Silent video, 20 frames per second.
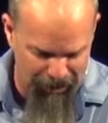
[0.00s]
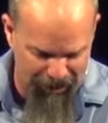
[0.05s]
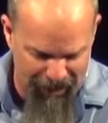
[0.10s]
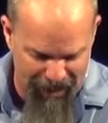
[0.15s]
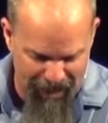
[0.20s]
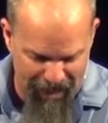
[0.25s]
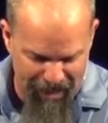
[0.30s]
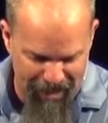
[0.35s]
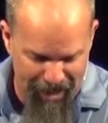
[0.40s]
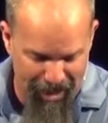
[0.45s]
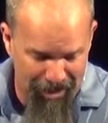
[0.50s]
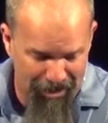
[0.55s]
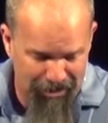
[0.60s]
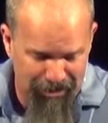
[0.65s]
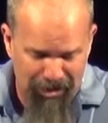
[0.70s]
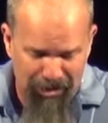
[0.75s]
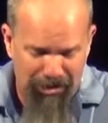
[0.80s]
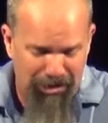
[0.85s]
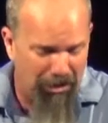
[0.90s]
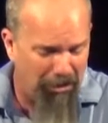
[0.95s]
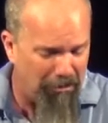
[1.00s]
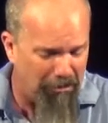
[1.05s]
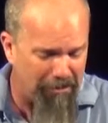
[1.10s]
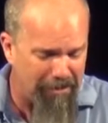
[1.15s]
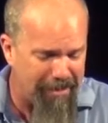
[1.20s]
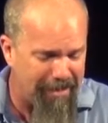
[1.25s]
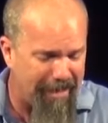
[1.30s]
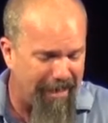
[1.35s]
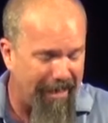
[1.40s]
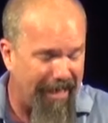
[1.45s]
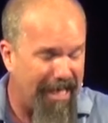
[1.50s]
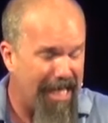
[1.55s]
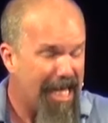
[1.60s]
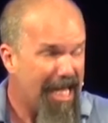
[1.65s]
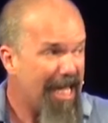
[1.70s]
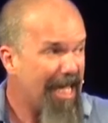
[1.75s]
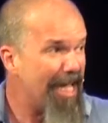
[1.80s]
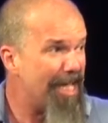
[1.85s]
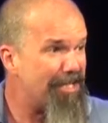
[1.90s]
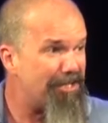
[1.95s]
And uncertainty
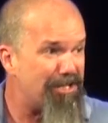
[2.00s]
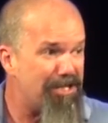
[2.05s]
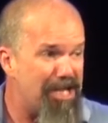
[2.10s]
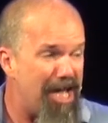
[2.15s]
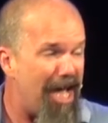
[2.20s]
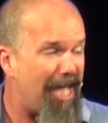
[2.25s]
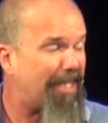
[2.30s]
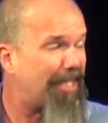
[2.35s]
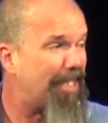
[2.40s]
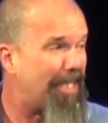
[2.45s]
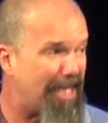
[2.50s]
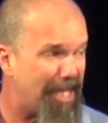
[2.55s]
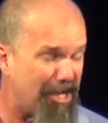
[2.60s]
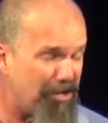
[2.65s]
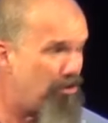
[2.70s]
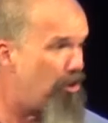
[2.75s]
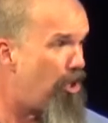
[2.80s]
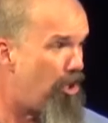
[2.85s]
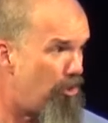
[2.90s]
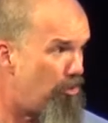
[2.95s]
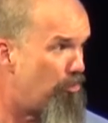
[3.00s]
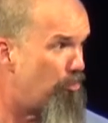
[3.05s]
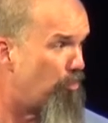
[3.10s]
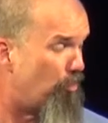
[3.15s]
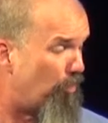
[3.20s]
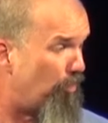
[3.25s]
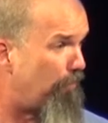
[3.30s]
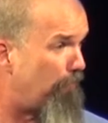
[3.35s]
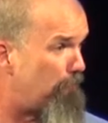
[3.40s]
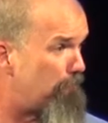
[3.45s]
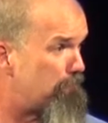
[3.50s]
is nothing new.